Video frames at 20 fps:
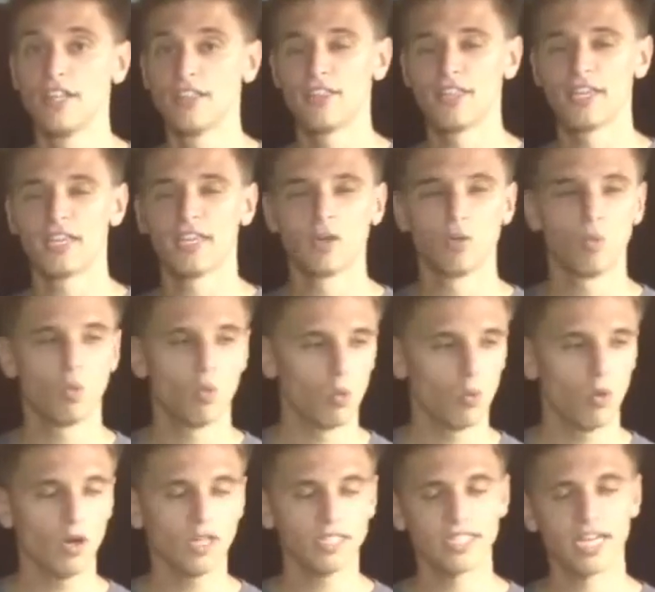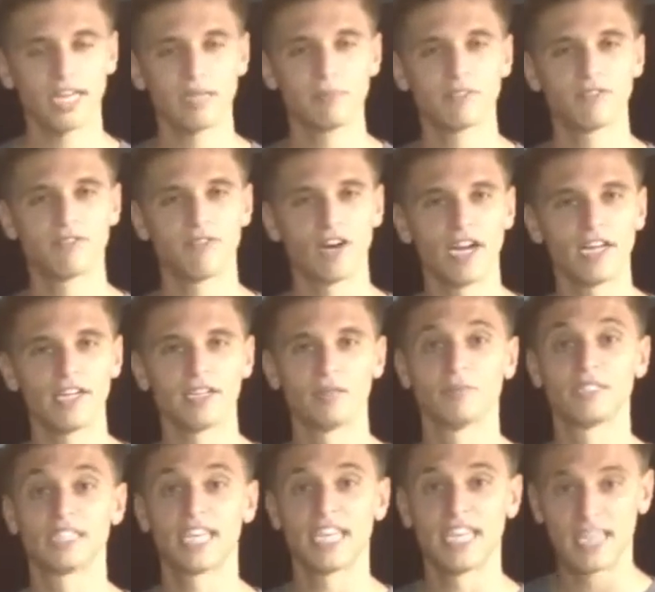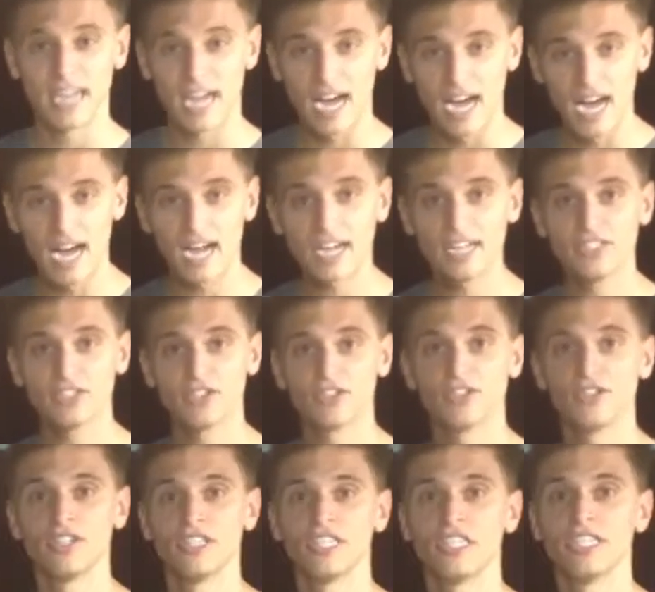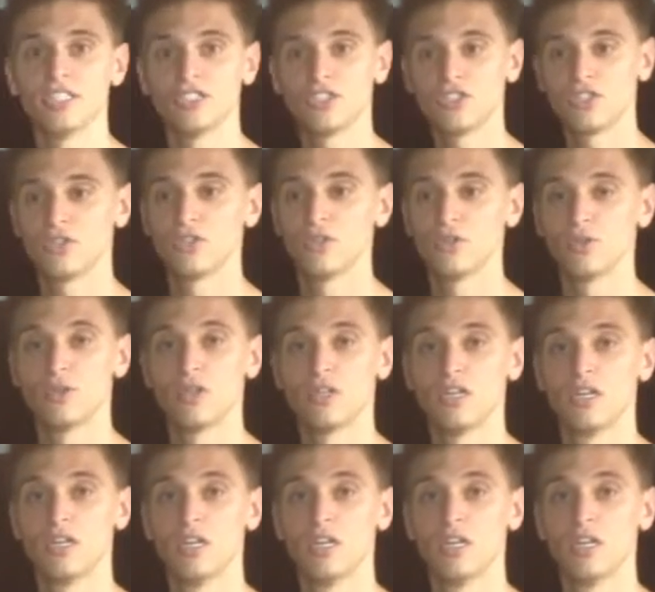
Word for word: thinking what types of items can I turn into